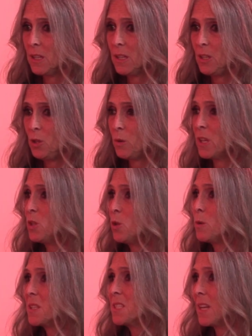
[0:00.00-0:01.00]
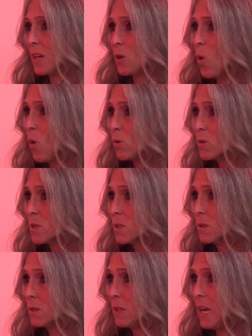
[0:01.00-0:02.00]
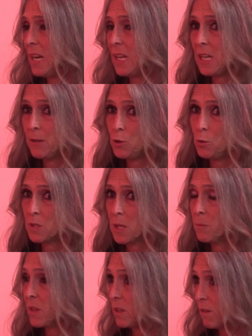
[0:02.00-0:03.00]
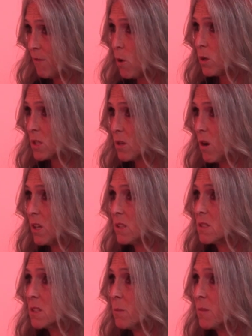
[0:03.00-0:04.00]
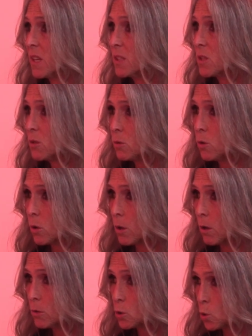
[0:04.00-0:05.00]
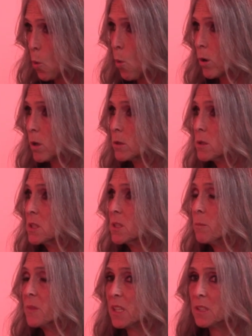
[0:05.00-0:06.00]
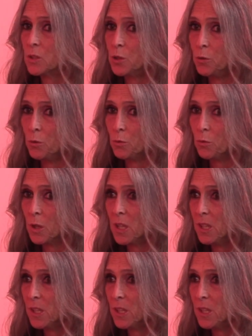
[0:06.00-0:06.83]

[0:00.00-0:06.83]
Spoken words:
you can do is set goals, and it gives you something to focus on, something to look towards, something to